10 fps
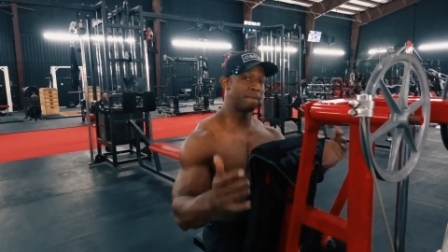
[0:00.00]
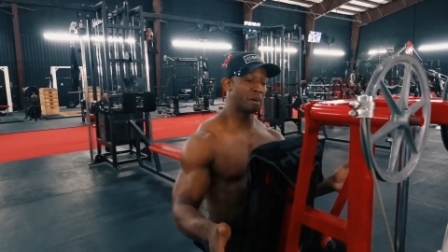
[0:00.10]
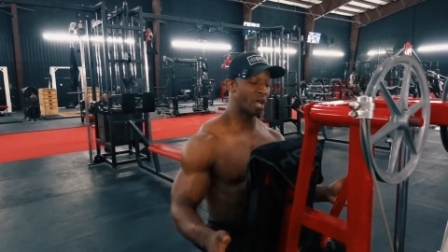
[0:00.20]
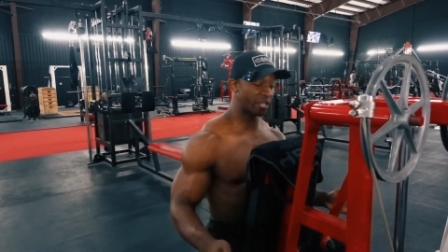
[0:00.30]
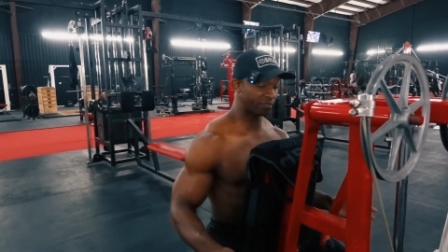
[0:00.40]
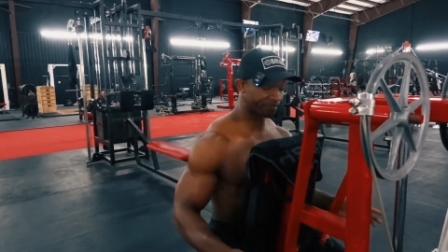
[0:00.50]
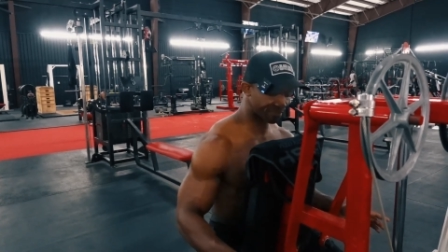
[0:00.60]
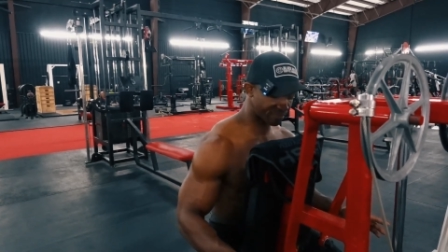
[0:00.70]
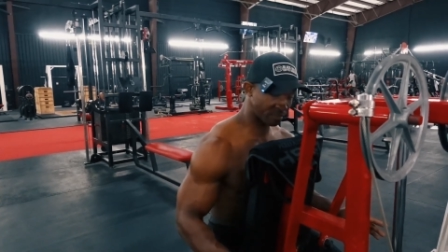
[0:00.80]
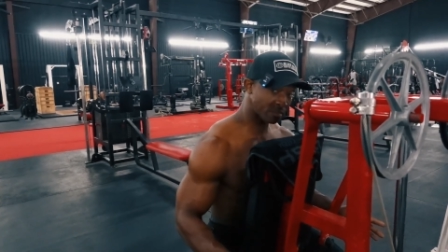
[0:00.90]
But
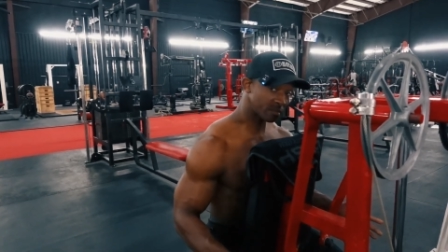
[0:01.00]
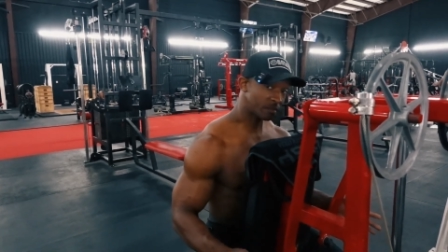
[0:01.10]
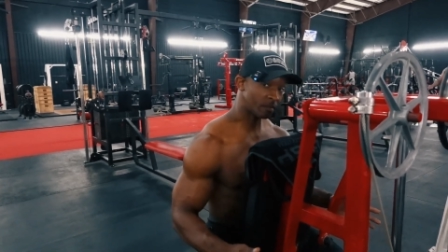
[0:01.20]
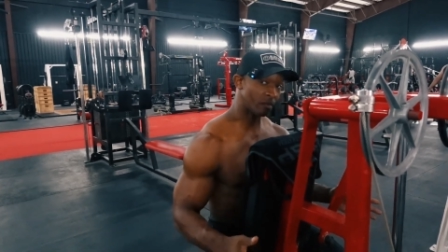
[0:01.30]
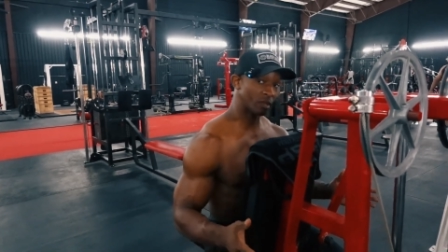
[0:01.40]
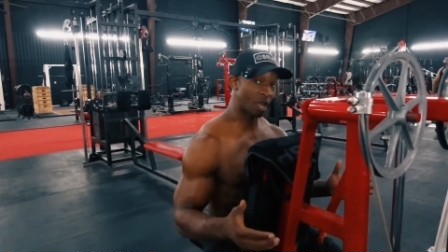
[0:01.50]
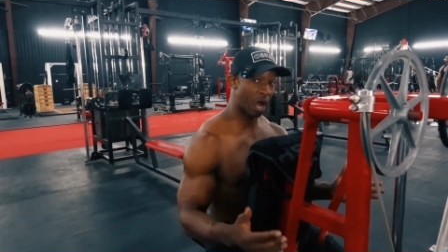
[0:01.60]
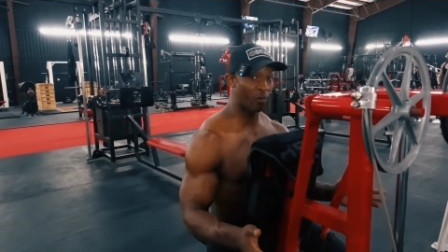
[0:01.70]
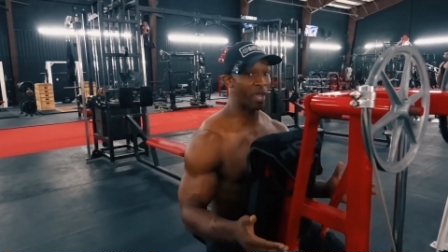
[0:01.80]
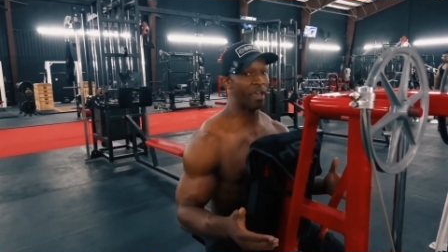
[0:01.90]

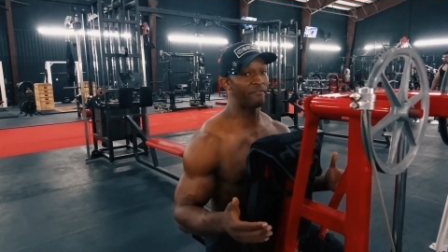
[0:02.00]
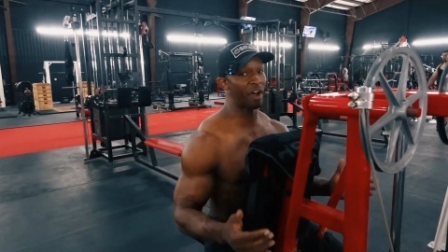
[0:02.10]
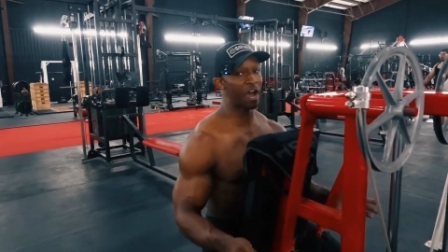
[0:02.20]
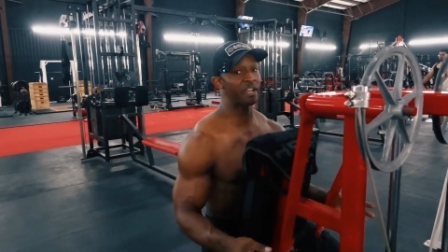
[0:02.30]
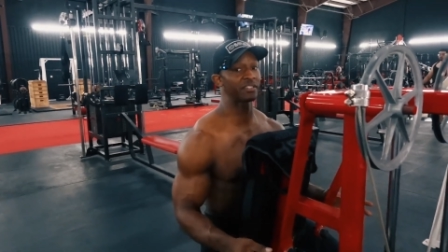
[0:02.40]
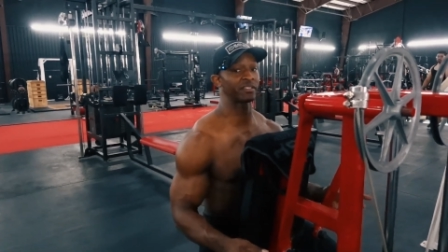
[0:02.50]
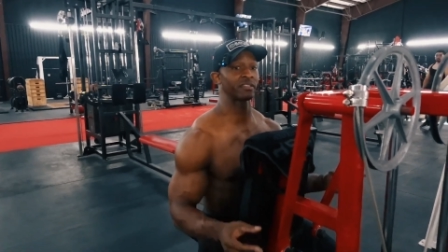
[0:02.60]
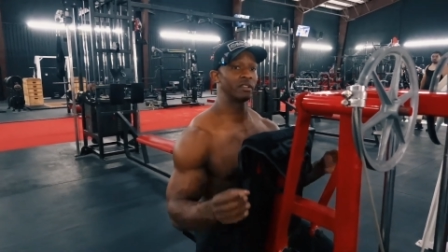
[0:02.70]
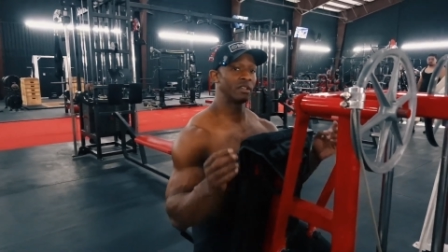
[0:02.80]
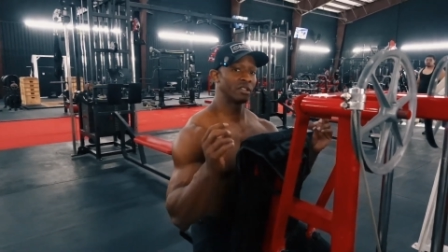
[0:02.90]
I would advise
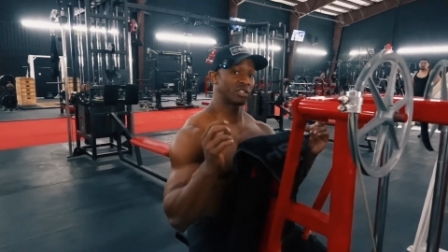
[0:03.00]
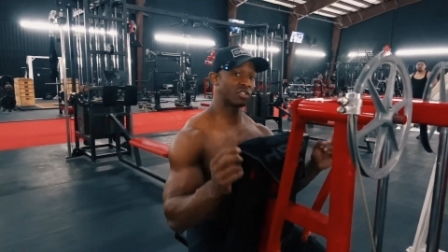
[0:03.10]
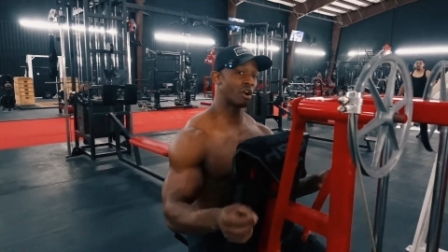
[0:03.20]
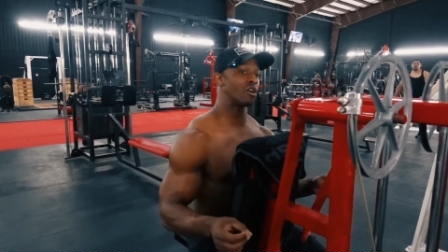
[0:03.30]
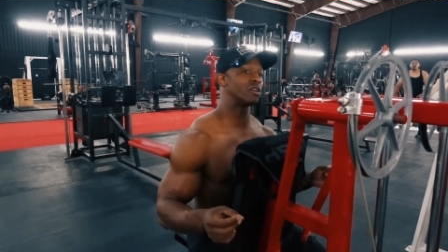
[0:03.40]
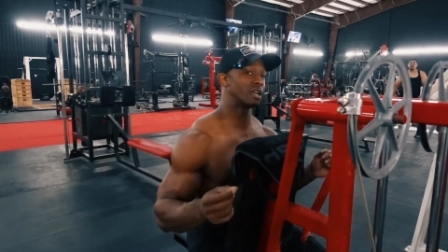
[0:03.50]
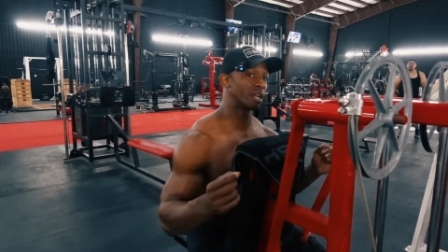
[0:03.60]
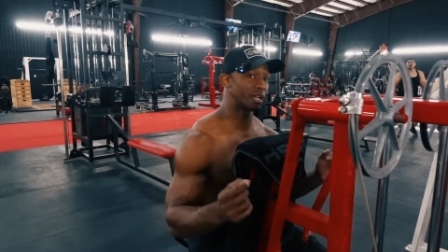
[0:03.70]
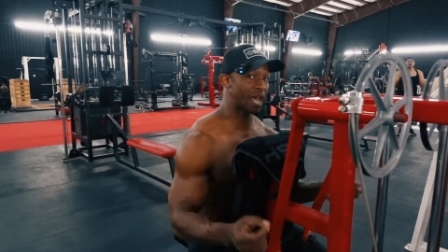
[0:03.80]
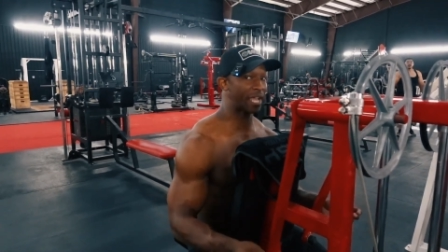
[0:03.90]
start
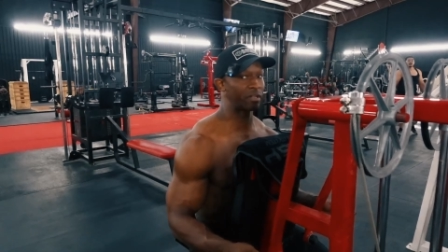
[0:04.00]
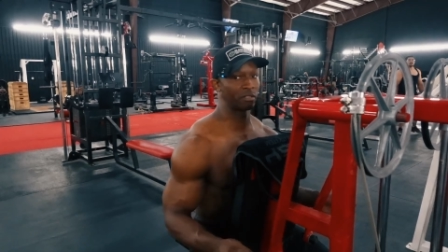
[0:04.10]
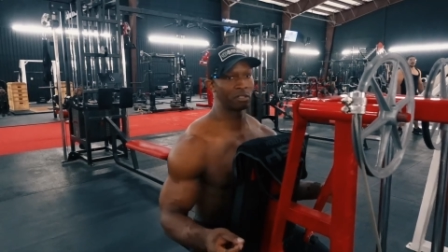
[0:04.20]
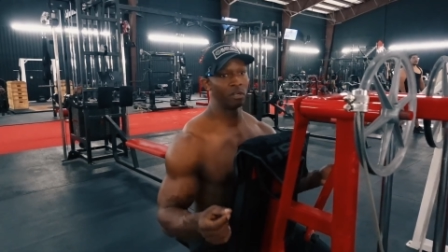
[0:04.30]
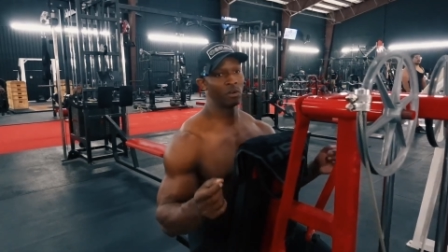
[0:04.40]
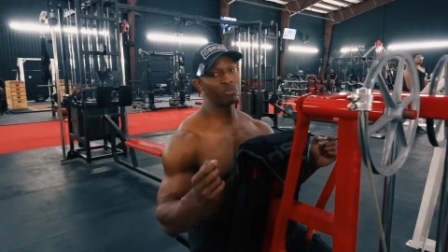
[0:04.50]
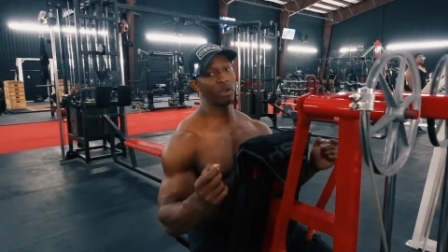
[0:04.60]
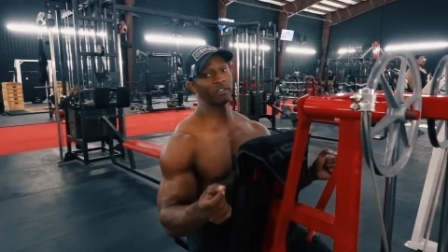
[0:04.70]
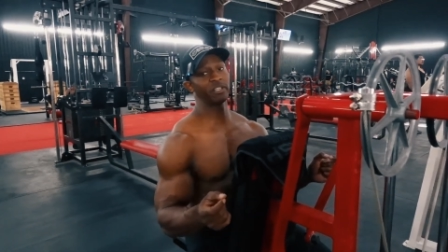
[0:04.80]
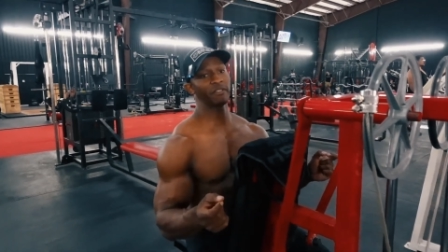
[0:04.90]
light,
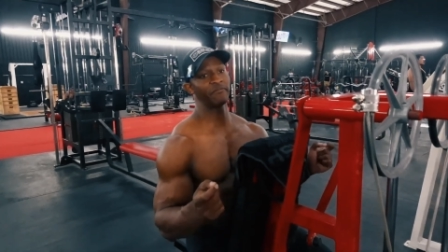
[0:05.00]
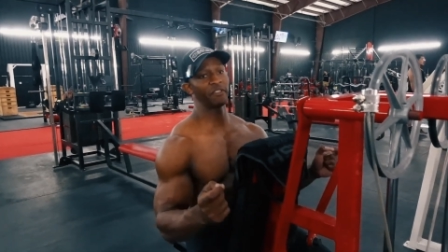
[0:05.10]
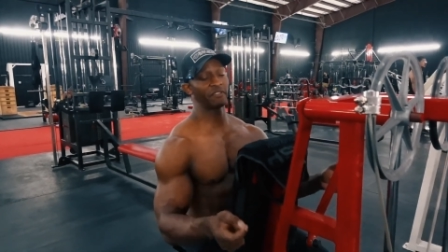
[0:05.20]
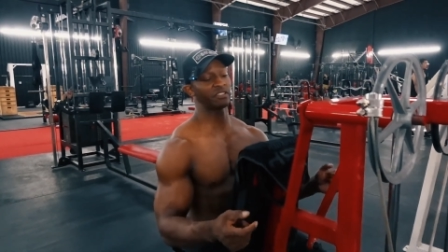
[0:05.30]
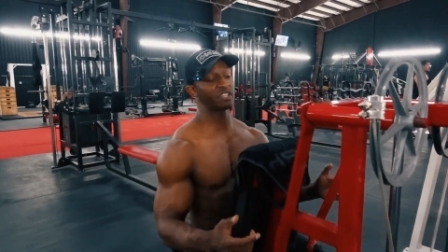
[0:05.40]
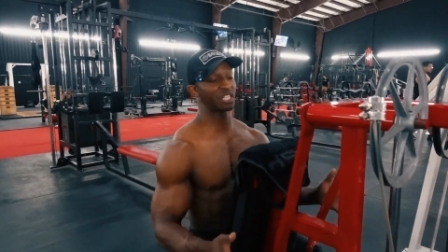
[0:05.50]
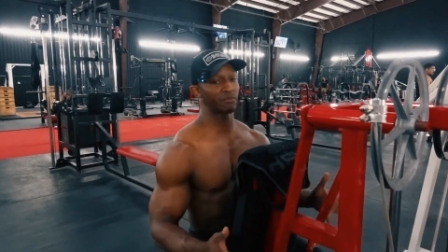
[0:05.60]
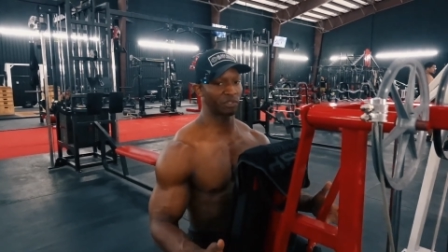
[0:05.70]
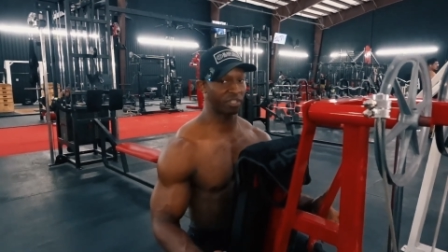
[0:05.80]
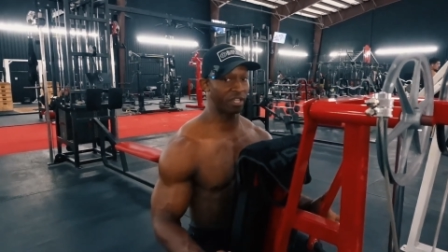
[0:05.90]
relatively
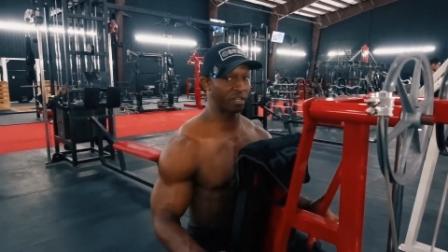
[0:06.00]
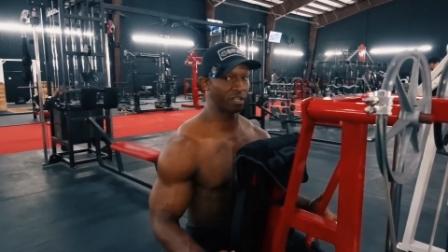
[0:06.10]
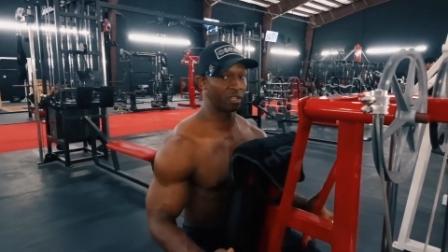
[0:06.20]
50-60%.